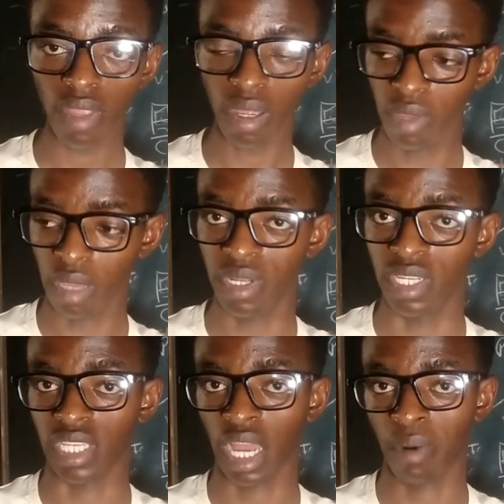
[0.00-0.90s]
Maybe the
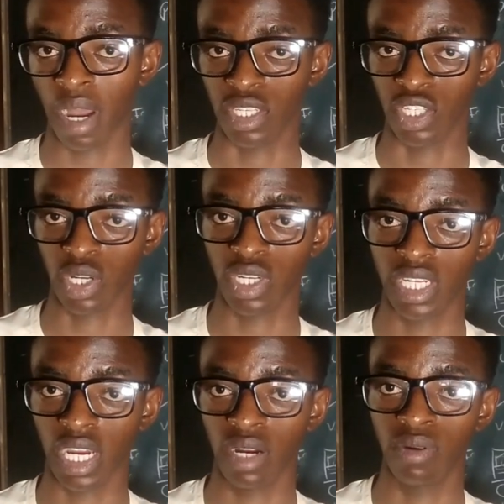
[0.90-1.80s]
server has shut
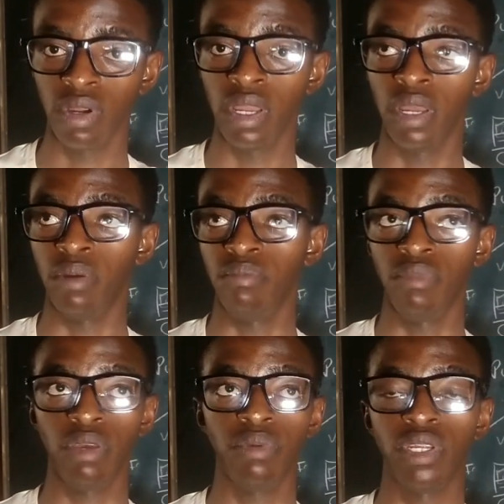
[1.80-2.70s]
down,
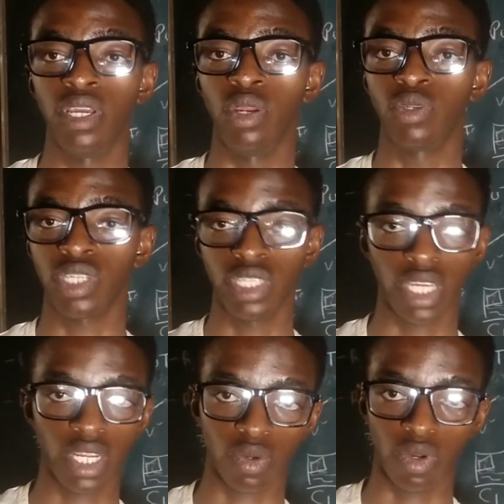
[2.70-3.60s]
maybe they lose
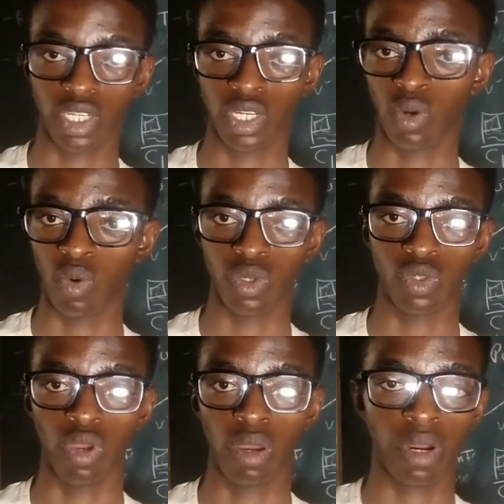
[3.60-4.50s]
internet connection or
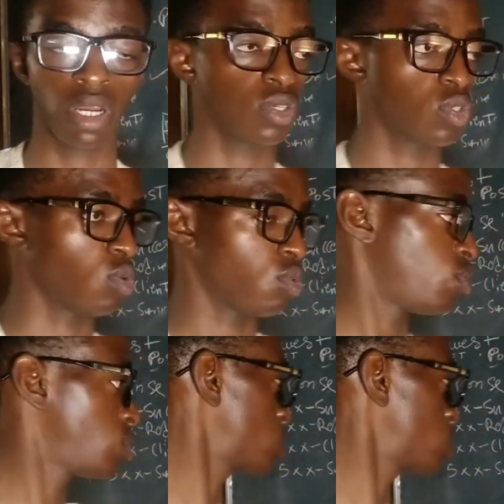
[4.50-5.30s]
whatsoever. So we're going